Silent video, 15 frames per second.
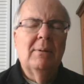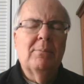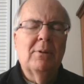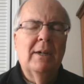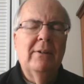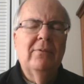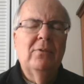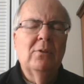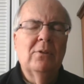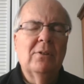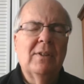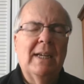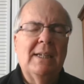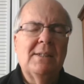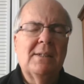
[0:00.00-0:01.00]
pray
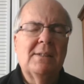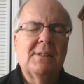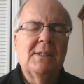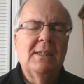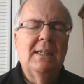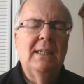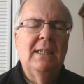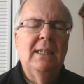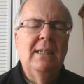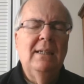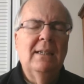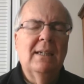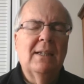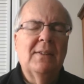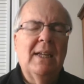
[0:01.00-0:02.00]
for that
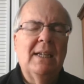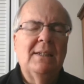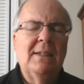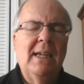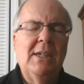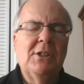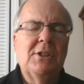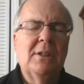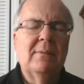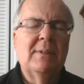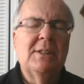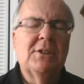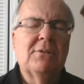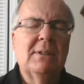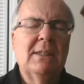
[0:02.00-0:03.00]
city and that nation of
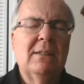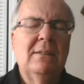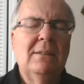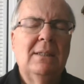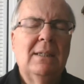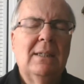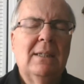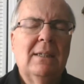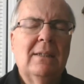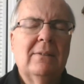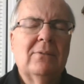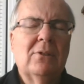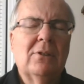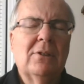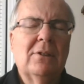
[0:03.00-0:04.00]
Israel,
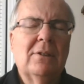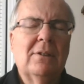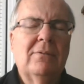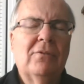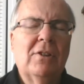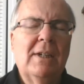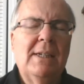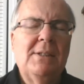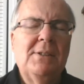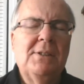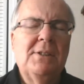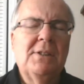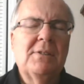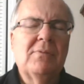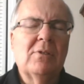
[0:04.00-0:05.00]
for her
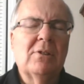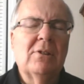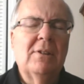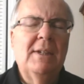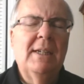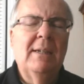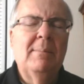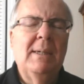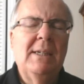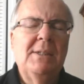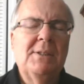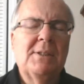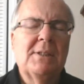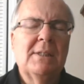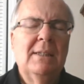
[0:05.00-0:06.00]
friends, for her
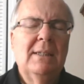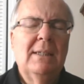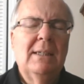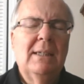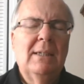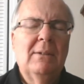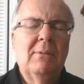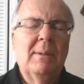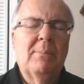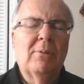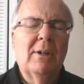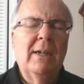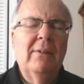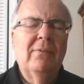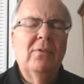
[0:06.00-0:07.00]
enemies. We
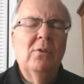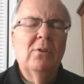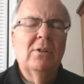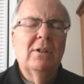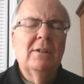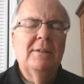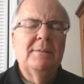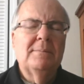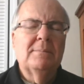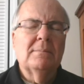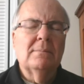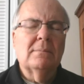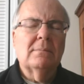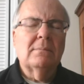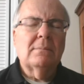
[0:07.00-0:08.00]
pray for
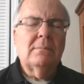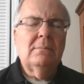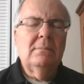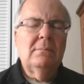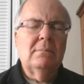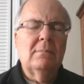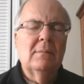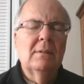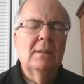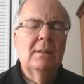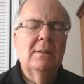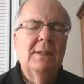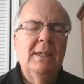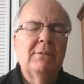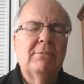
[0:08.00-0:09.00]

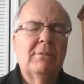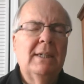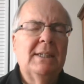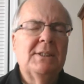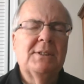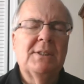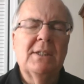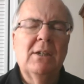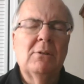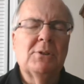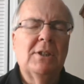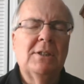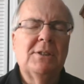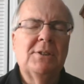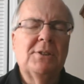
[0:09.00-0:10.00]
the unrest that
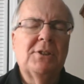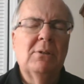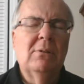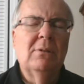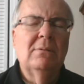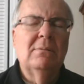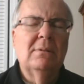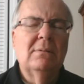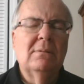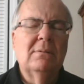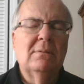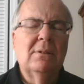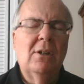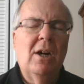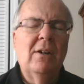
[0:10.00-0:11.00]
goes on so
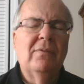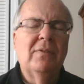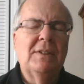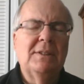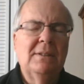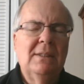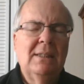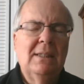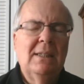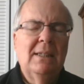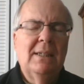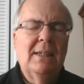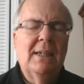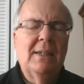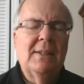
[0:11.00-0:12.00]
often
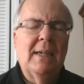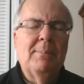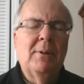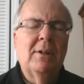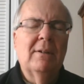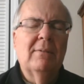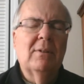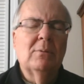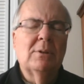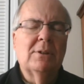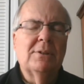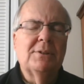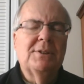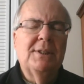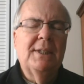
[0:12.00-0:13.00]
in that part of the
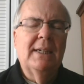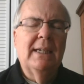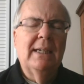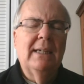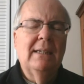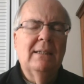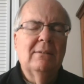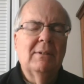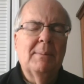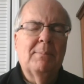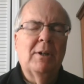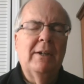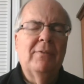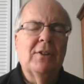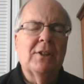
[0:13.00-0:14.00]
world today. We
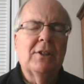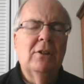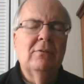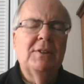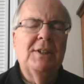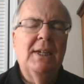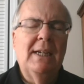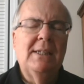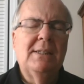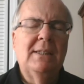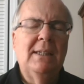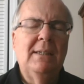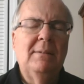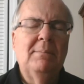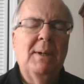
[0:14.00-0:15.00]
pray for the COVID
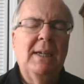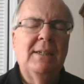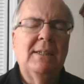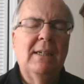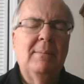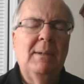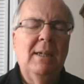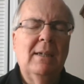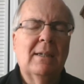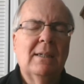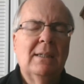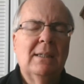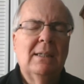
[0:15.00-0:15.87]
19 pandemic.